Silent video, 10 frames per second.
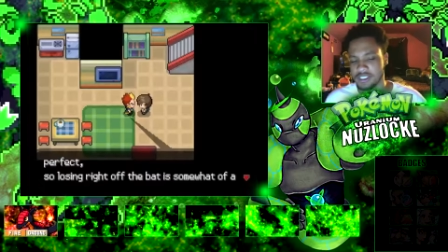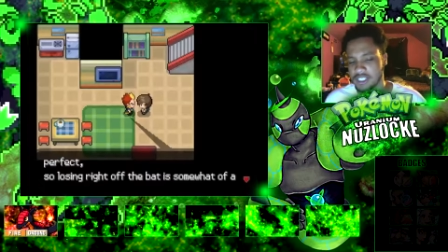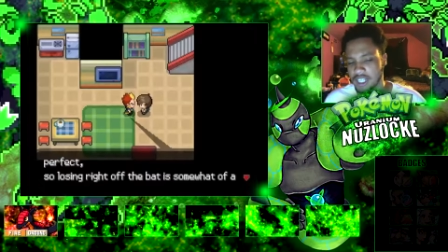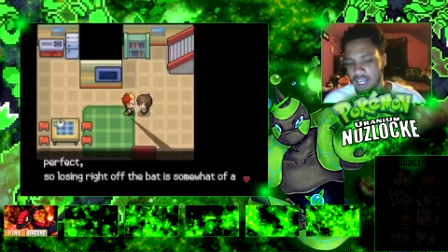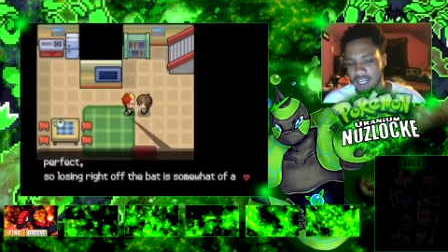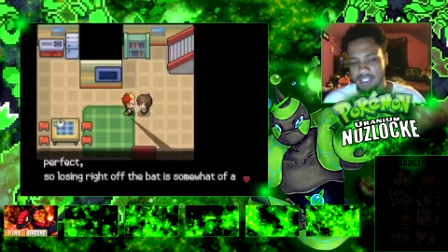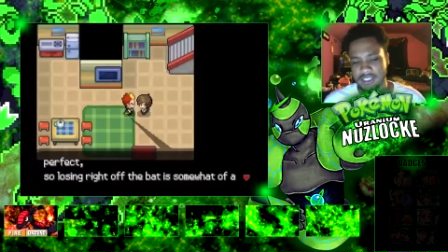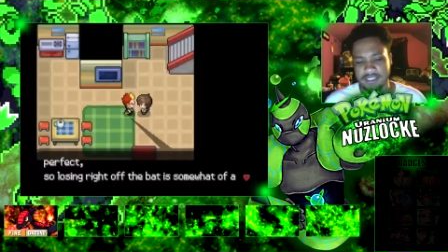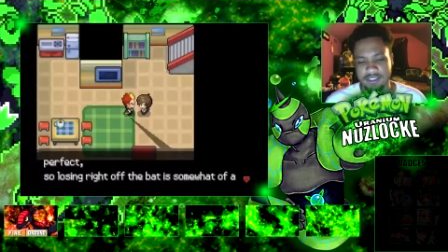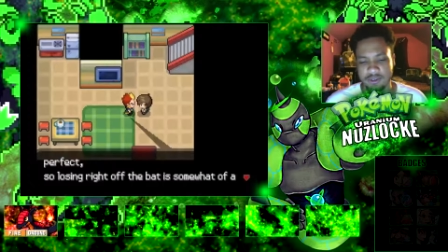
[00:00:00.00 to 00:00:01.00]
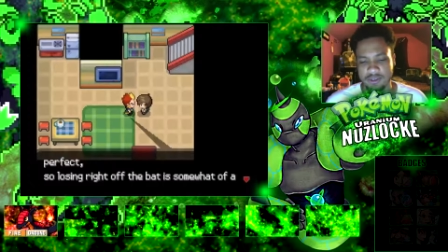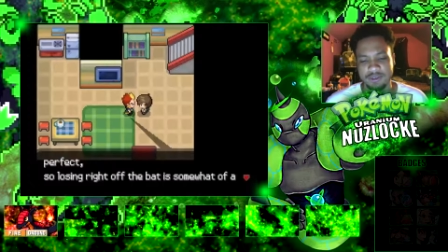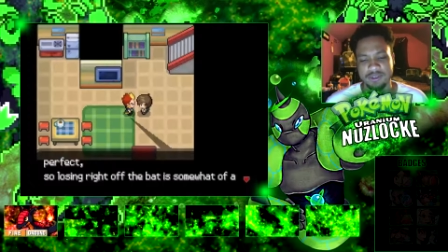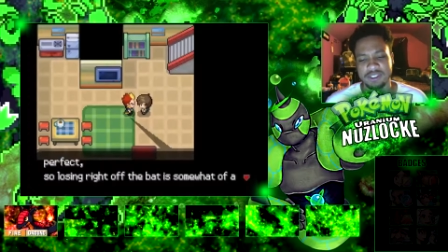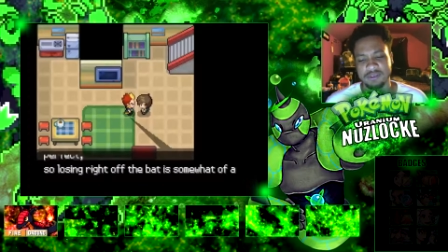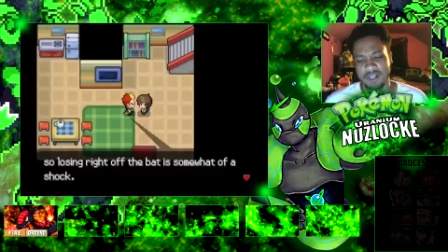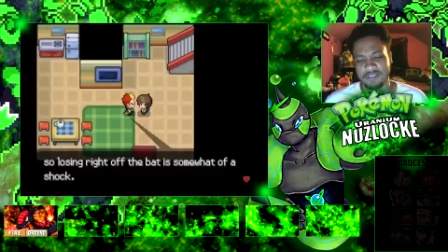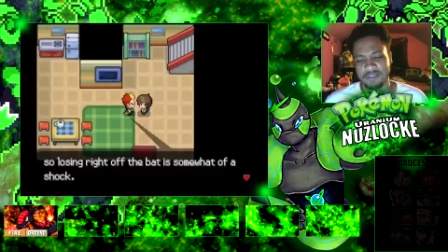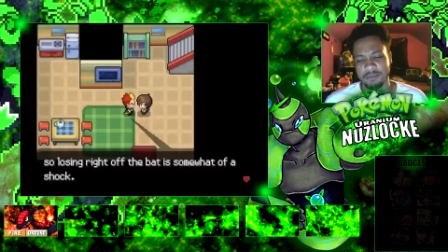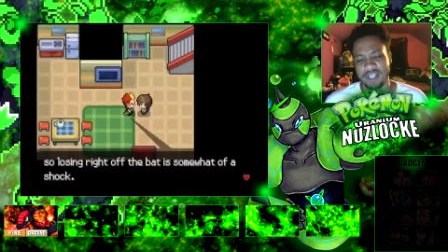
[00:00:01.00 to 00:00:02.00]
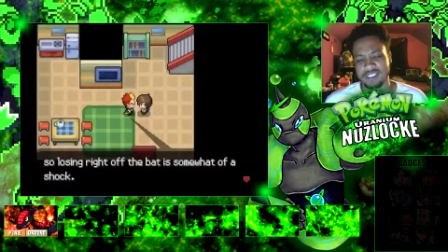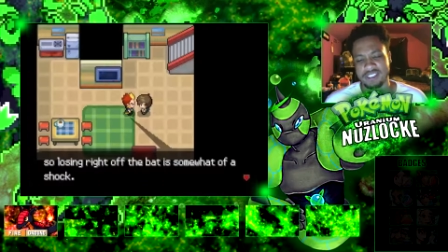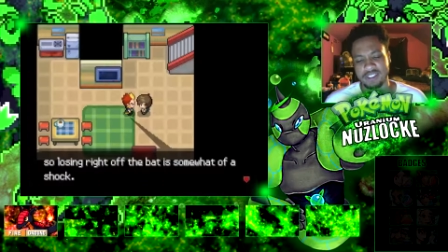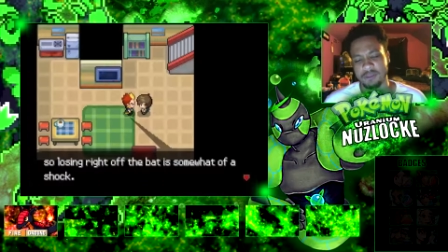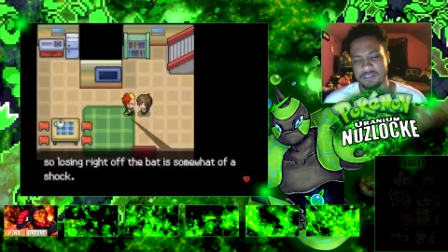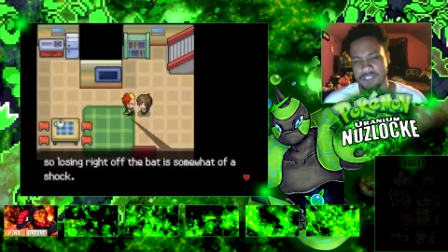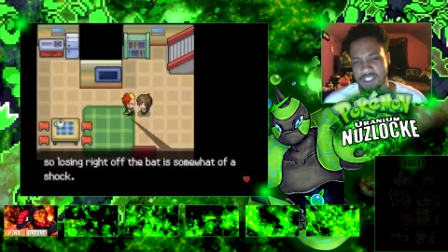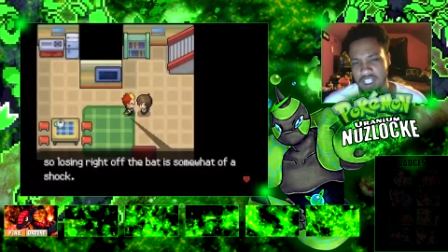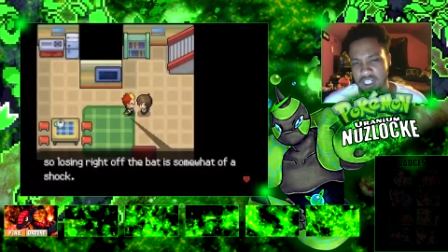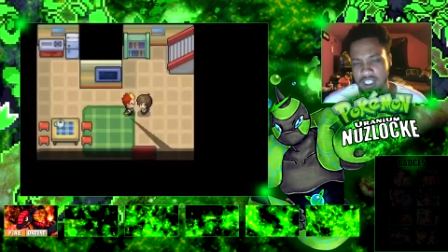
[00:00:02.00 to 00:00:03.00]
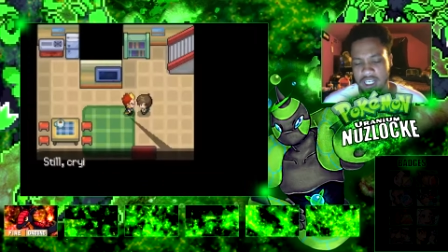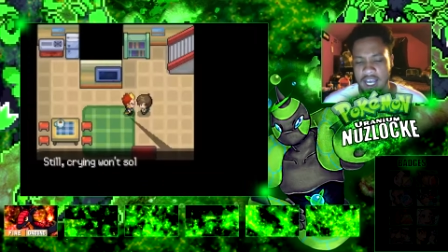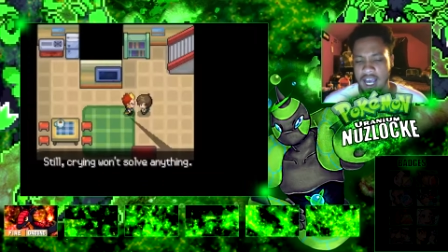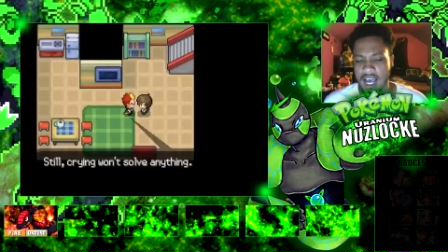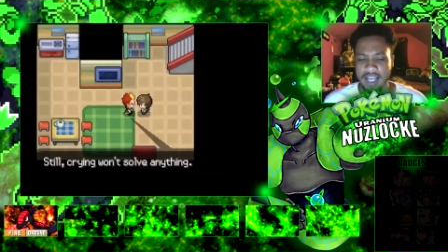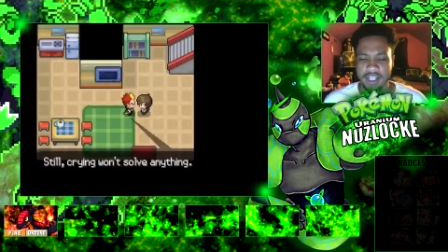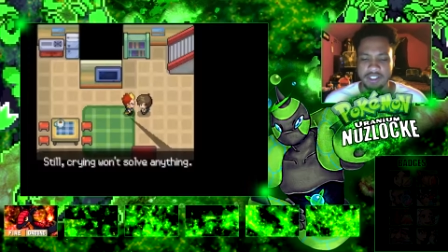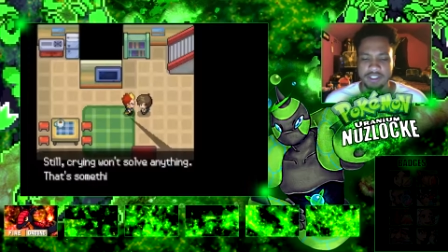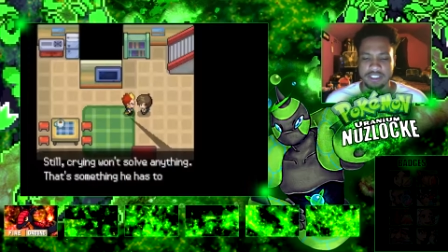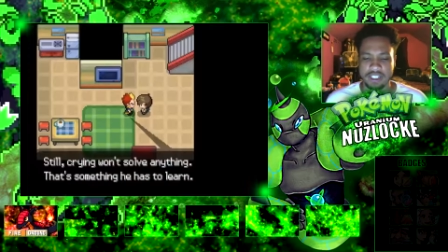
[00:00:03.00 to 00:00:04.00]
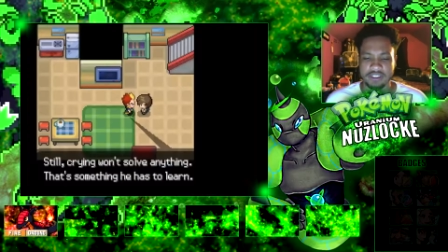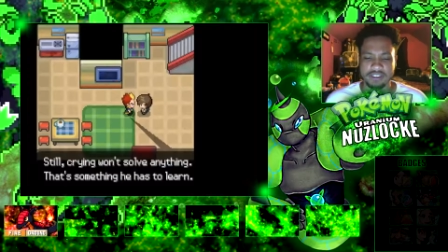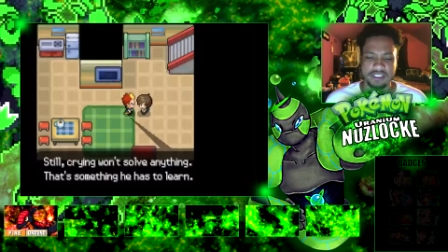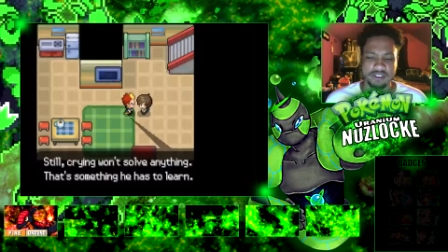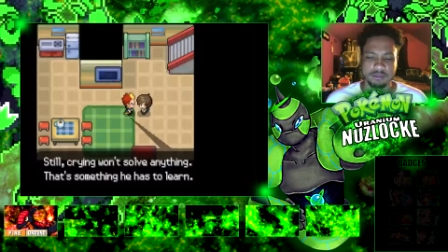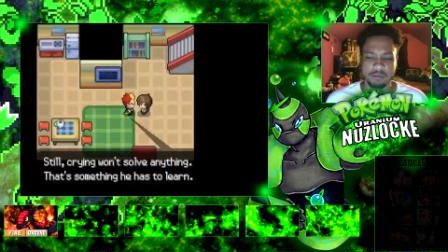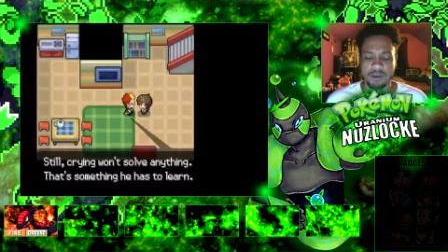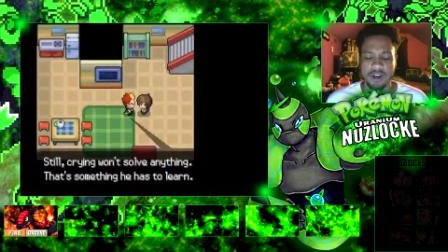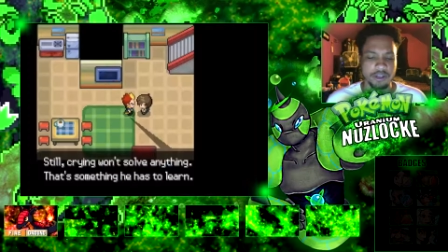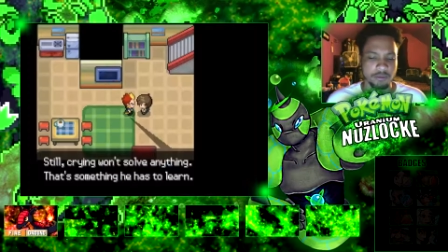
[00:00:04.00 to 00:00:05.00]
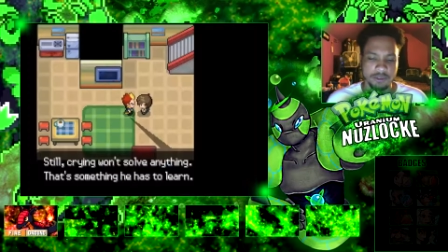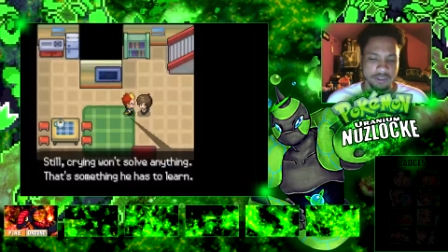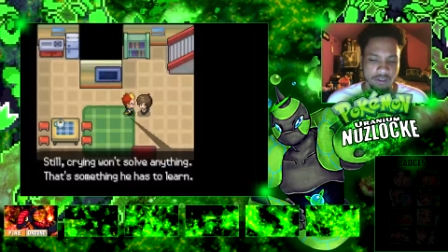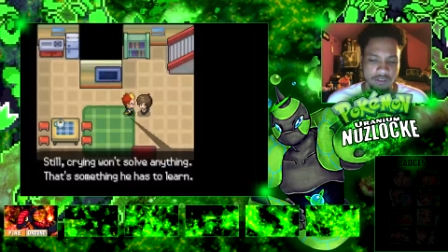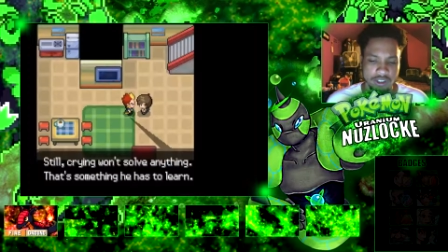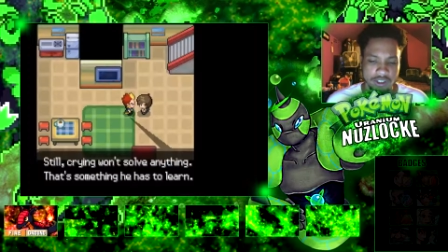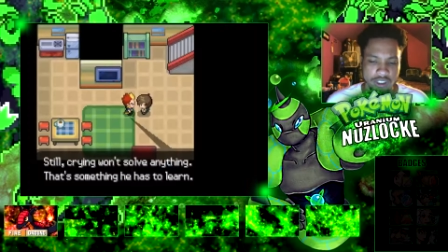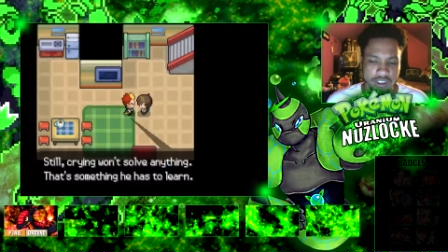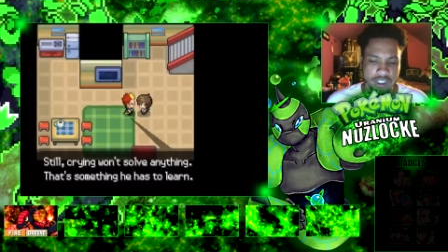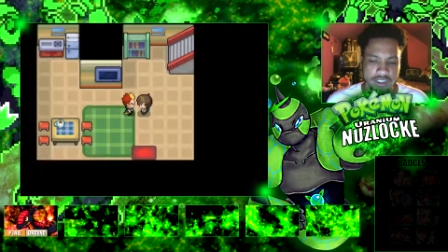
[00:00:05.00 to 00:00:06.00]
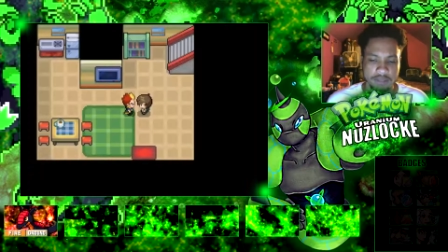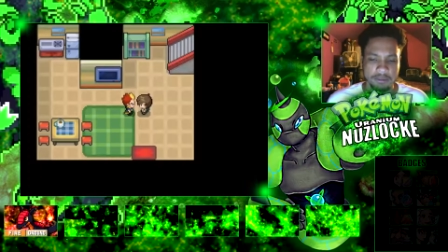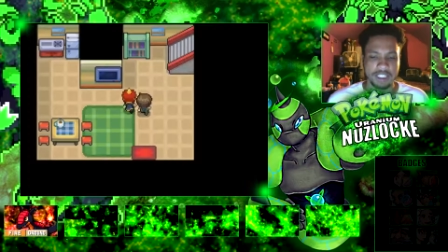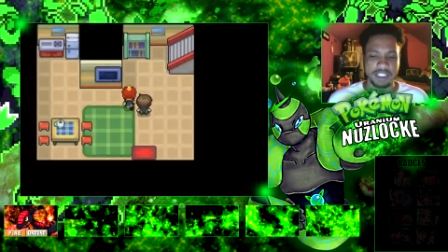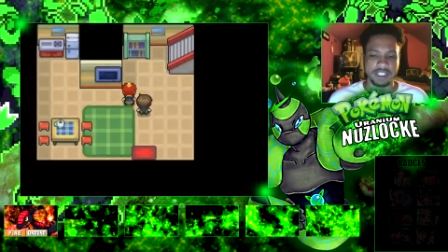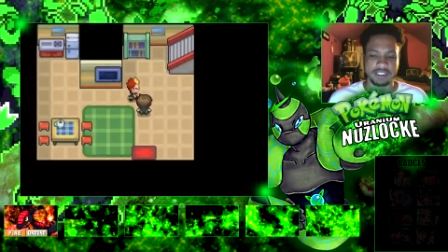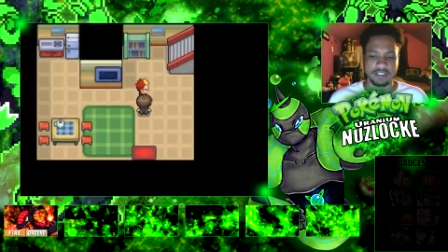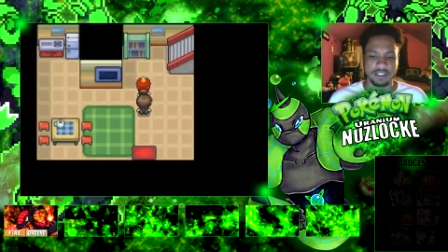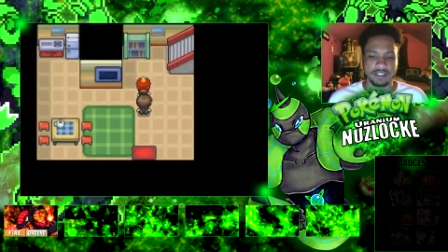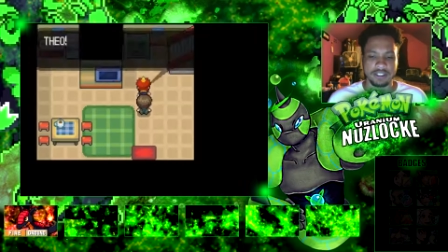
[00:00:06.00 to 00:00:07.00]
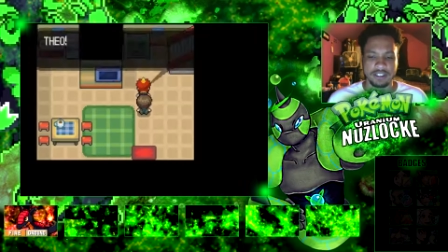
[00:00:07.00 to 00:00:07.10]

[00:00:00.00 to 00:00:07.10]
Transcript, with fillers: and so losing right off the bat is somewhat of a shock. I can understand. Still, crying won't solve anything. That's something he has to learn.